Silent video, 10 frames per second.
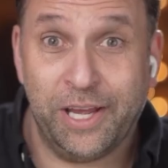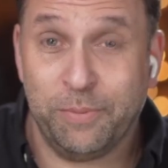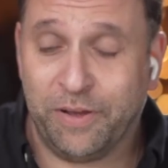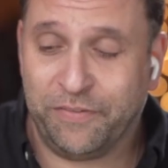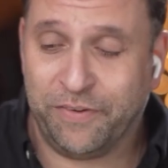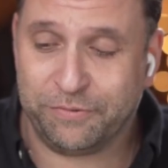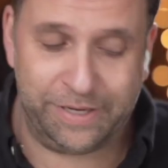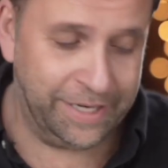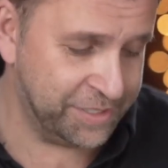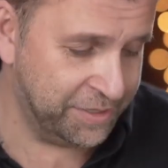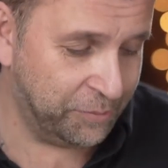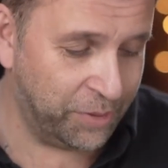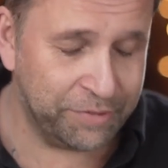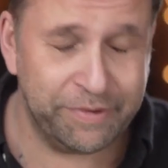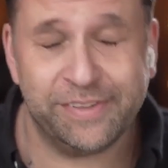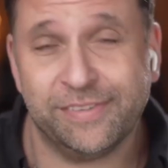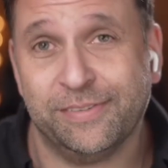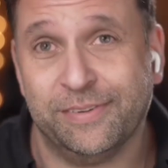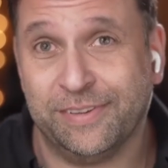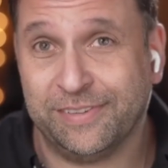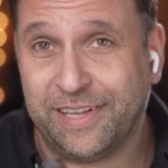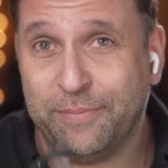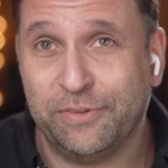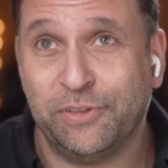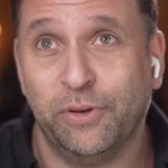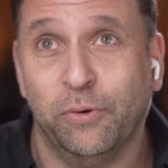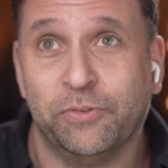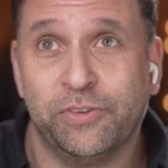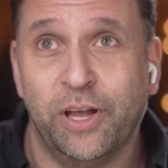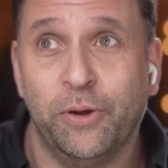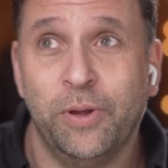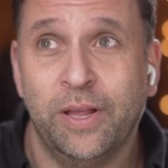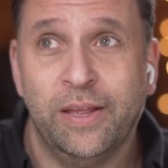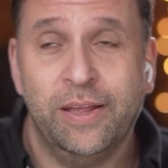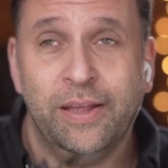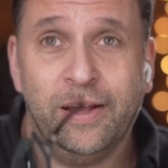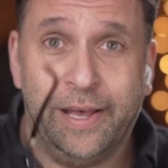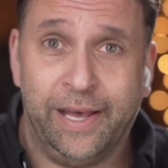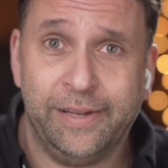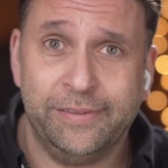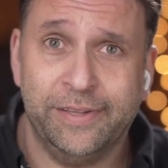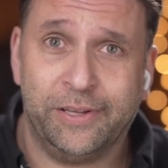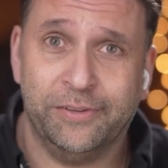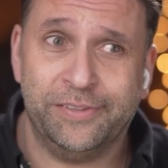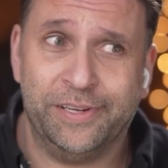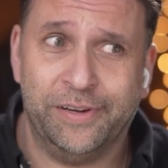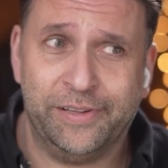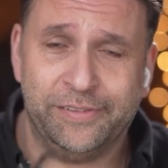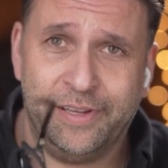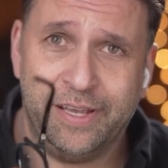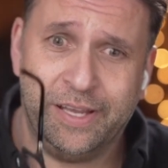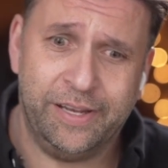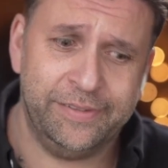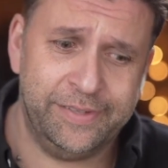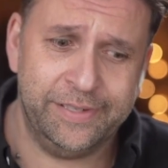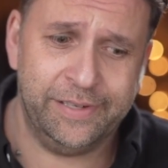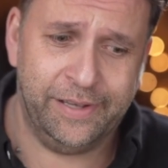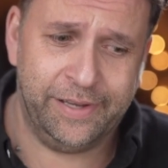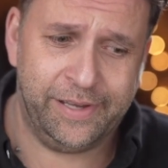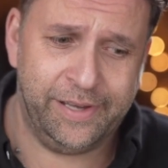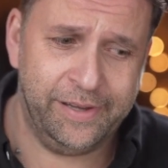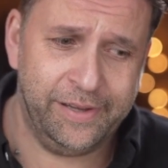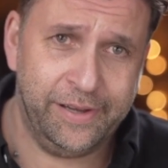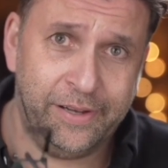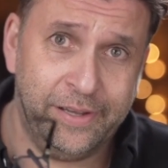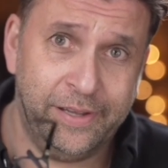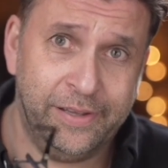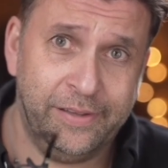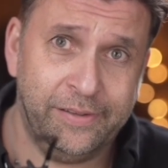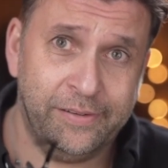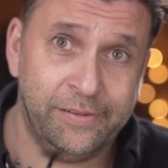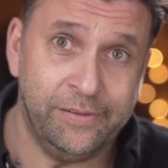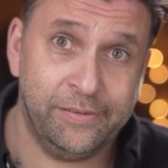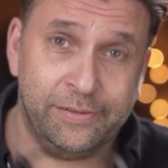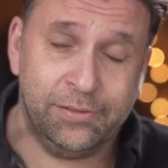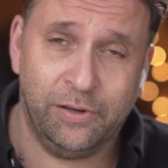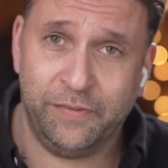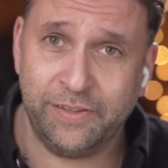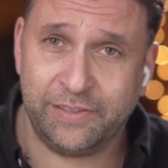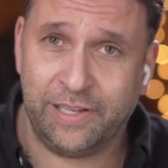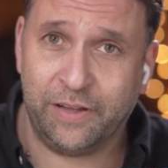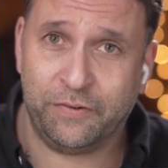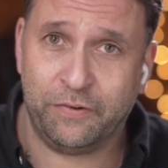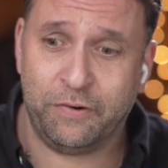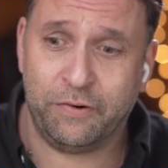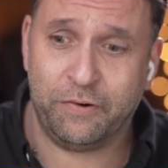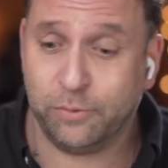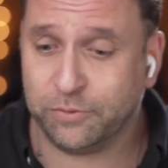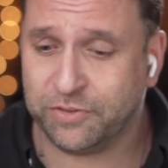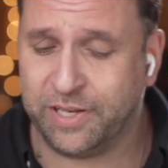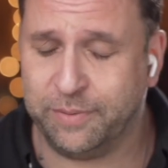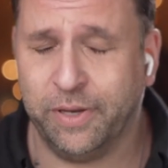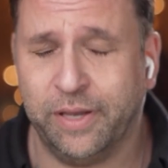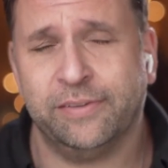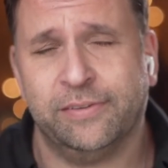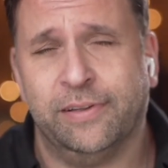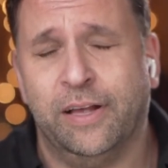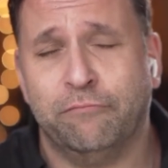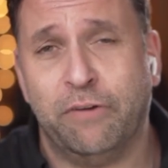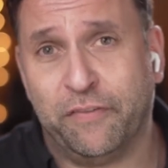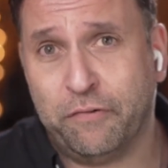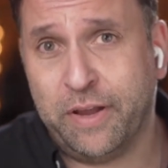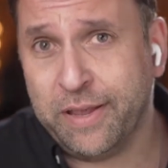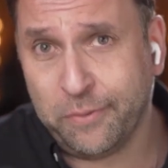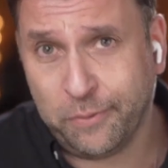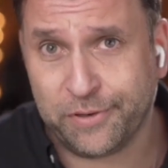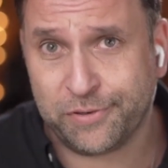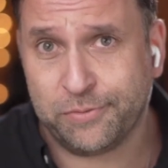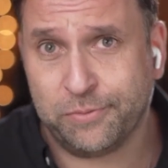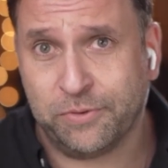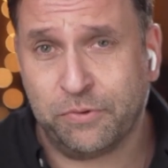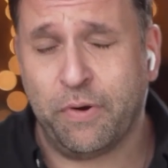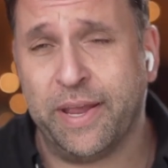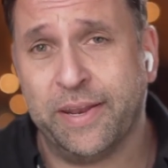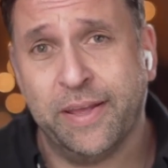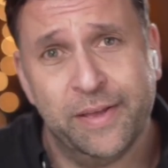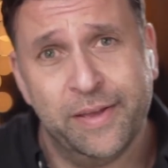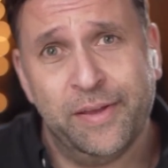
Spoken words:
I know my first recollection and whether it's the same as yours. So I had a Nikon D90 and I didn't like it. And I saw Vincent Lafaray's, Reverie, which was great.